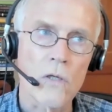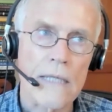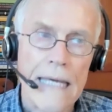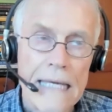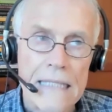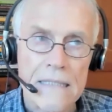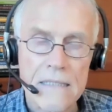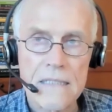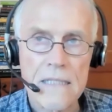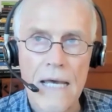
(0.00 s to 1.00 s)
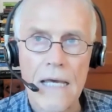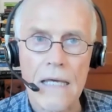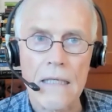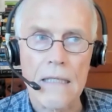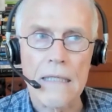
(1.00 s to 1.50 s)

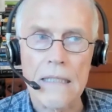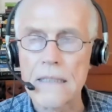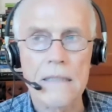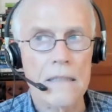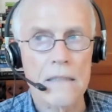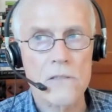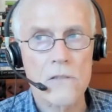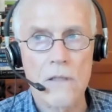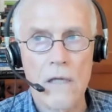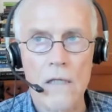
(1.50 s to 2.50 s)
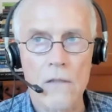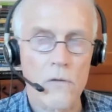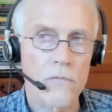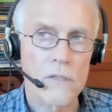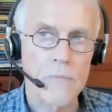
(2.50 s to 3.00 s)
gainsay anything that's going on
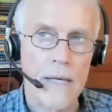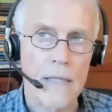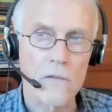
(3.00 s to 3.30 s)
with respect